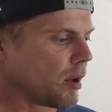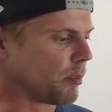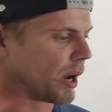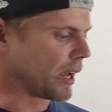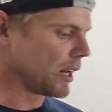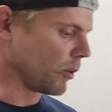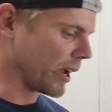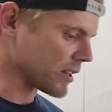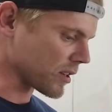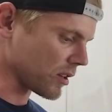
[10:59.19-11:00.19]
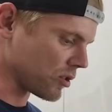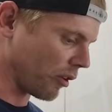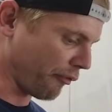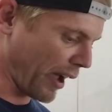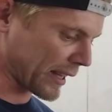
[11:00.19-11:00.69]
But anyways,
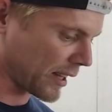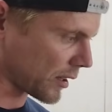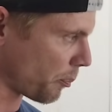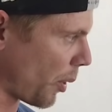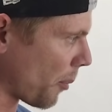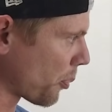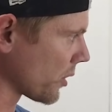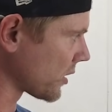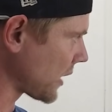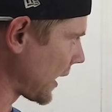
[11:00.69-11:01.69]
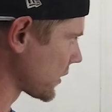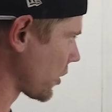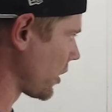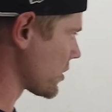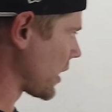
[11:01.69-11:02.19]
the fact that the bumper, the side
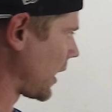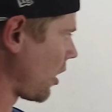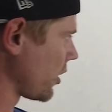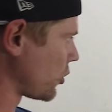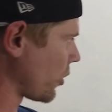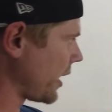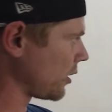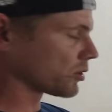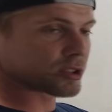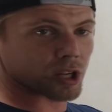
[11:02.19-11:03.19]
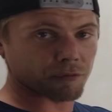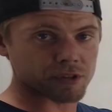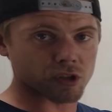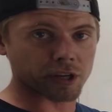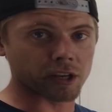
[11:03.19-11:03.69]
skirts, and all the door handles and stuff
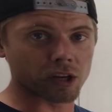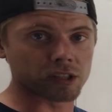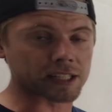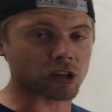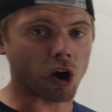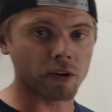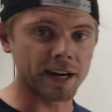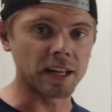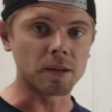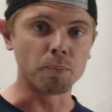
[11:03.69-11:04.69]
is looking good, that's already